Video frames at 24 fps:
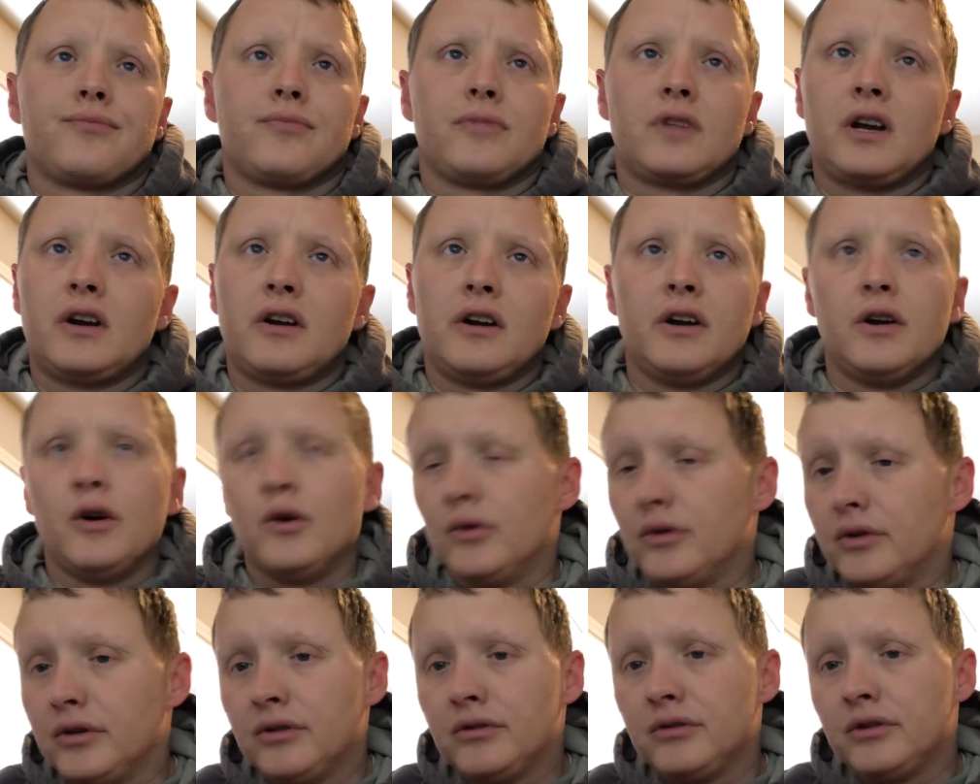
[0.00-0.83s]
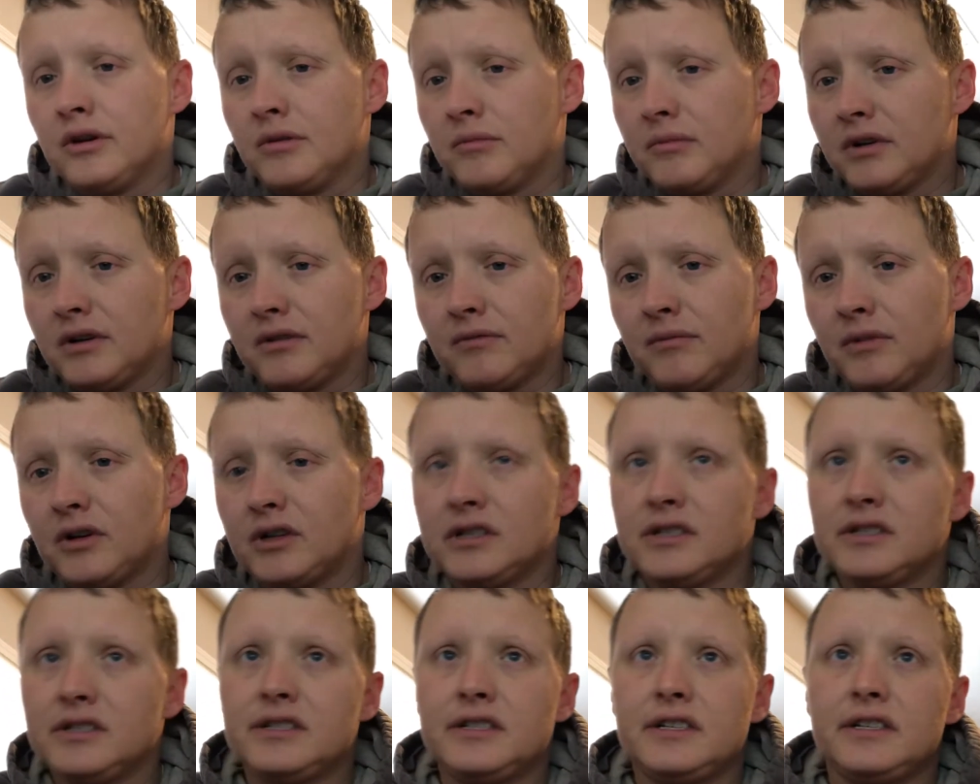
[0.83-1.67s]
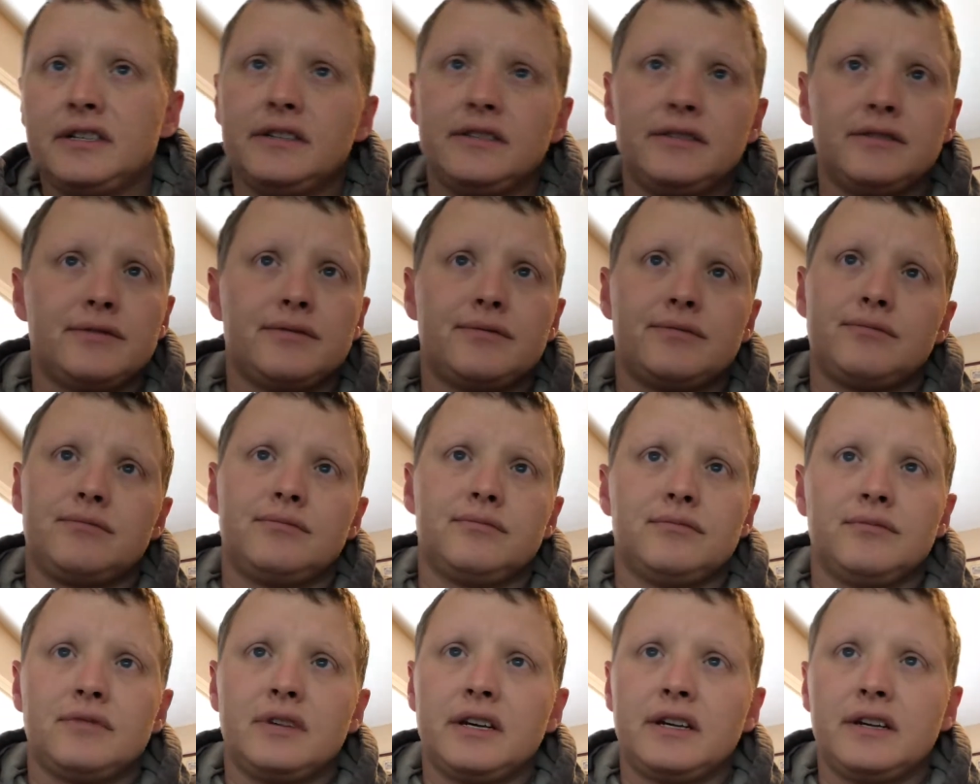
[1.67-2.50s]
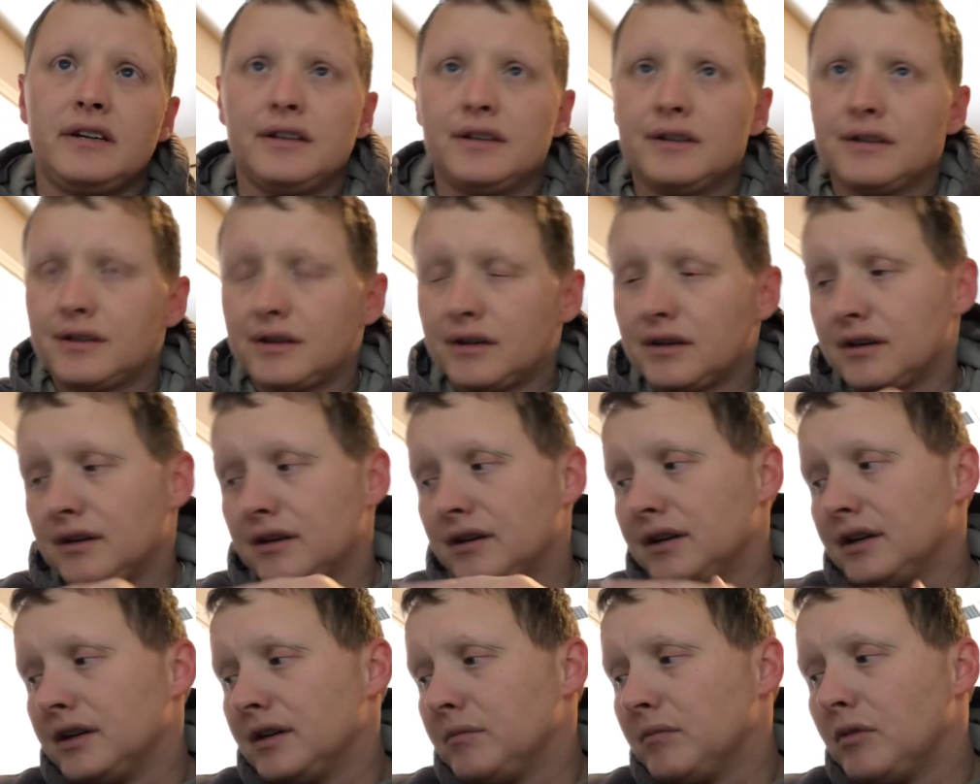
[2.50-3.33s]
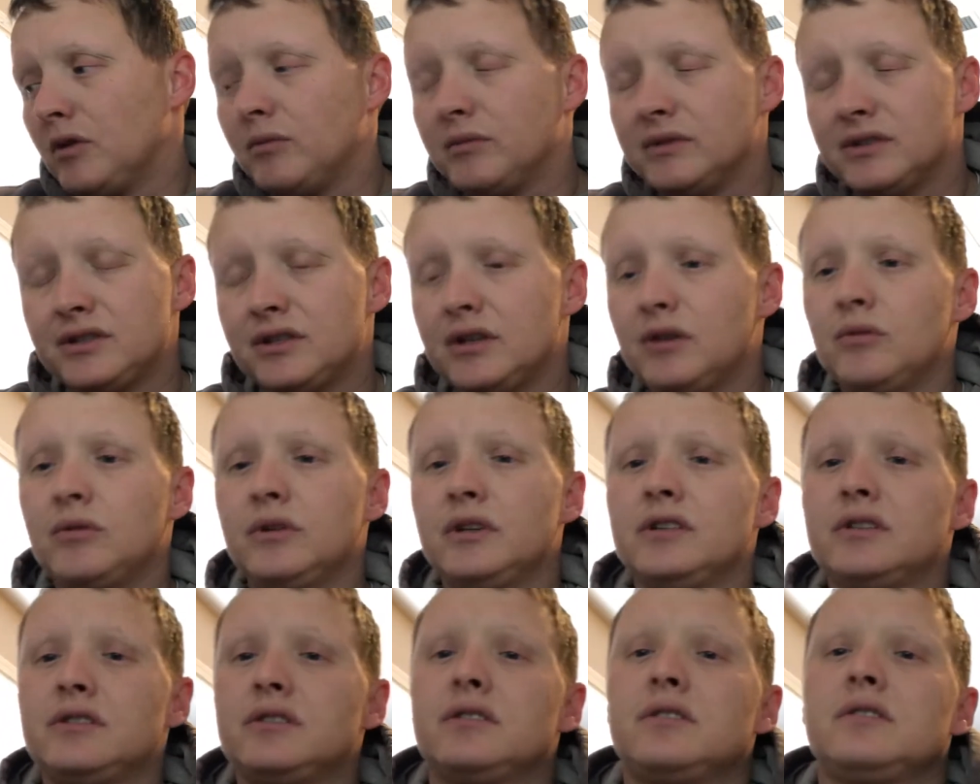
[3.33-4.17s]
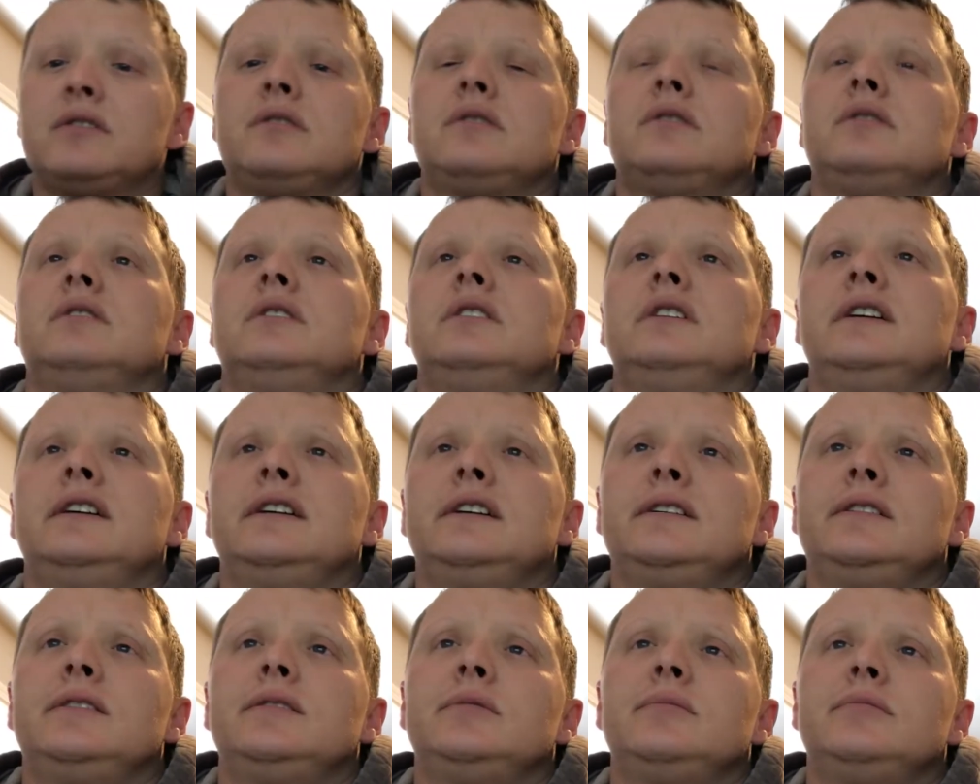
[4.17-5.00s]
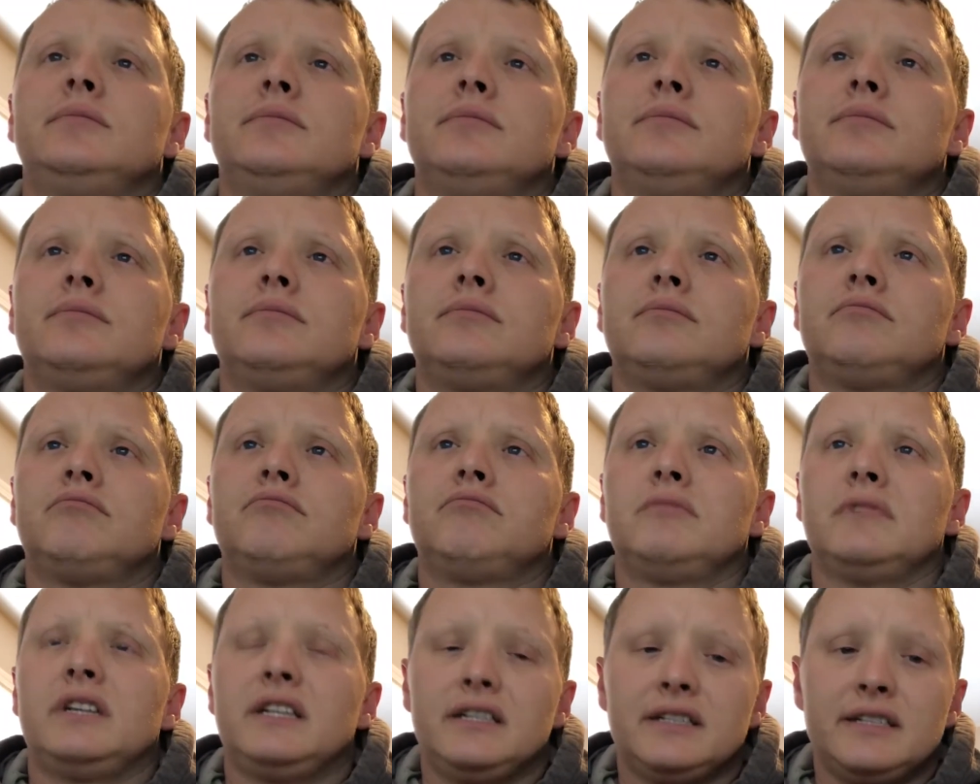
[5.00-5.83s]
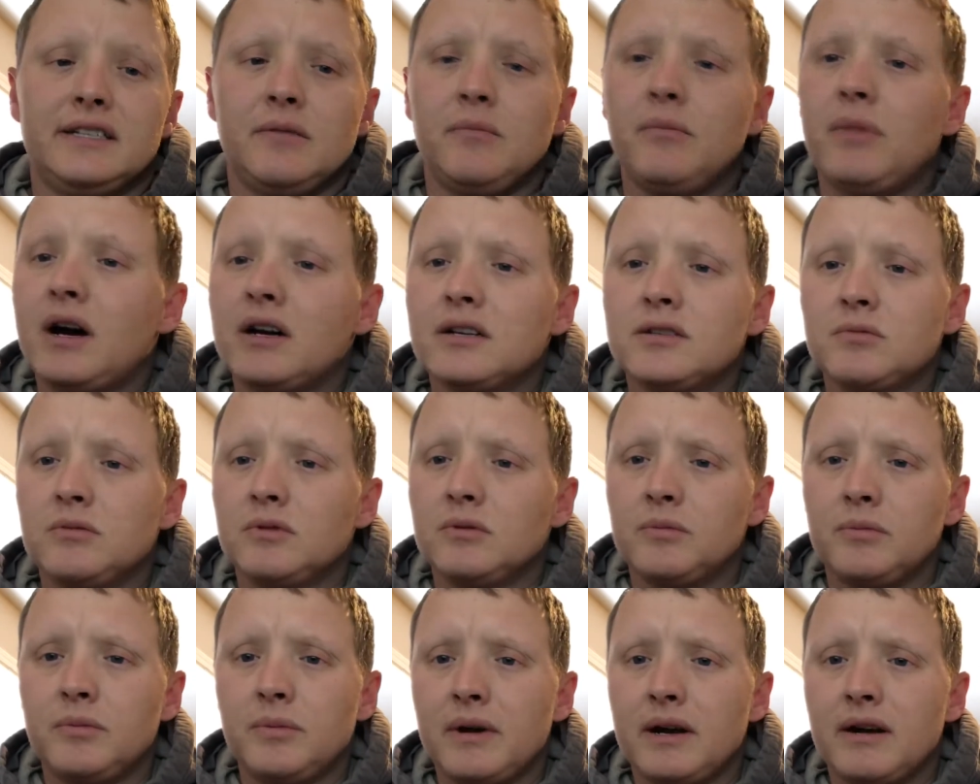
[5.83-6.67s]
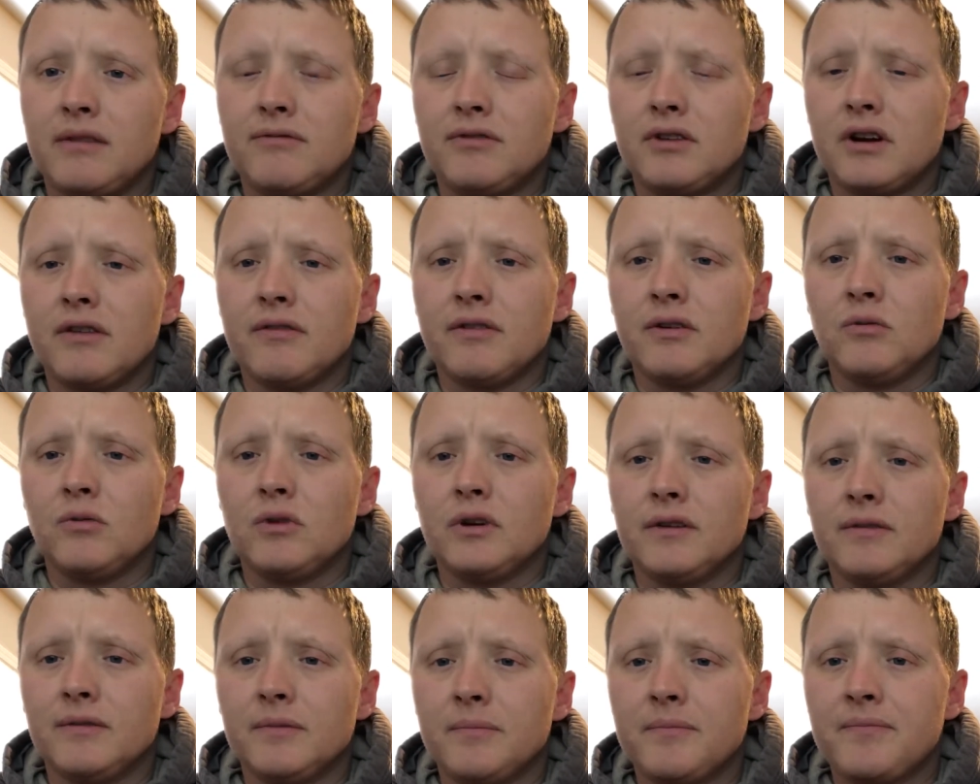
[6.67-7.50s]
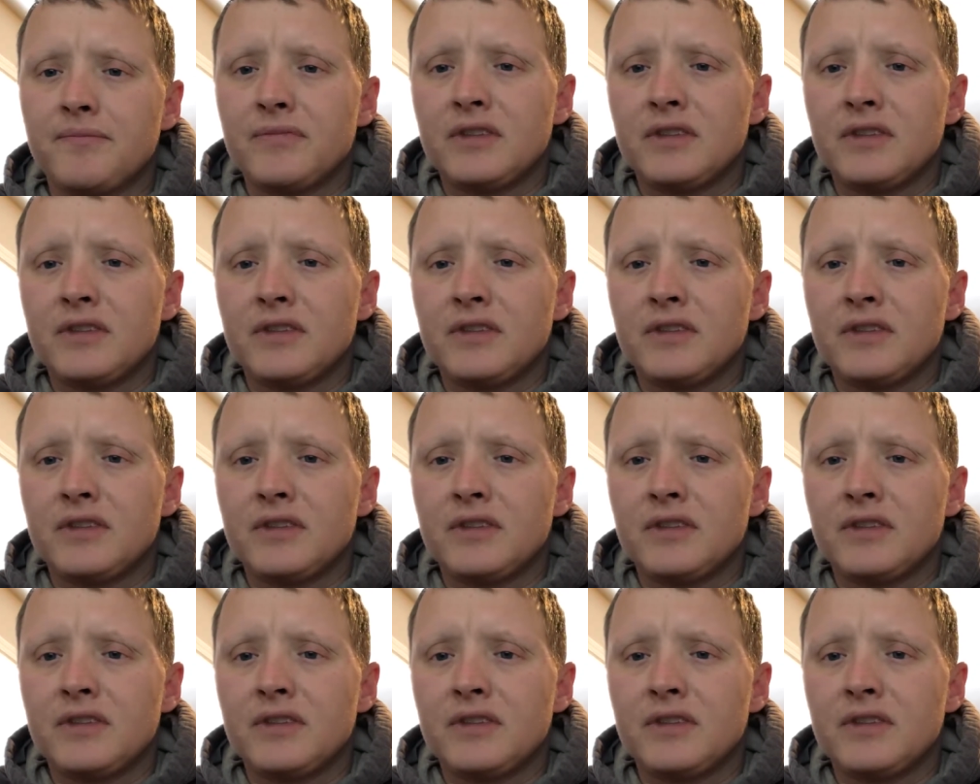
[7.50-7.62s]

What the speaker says: There are an unknown number of emergencies that can occur at a moment's notice, and it's impossible to prepare for every one of them.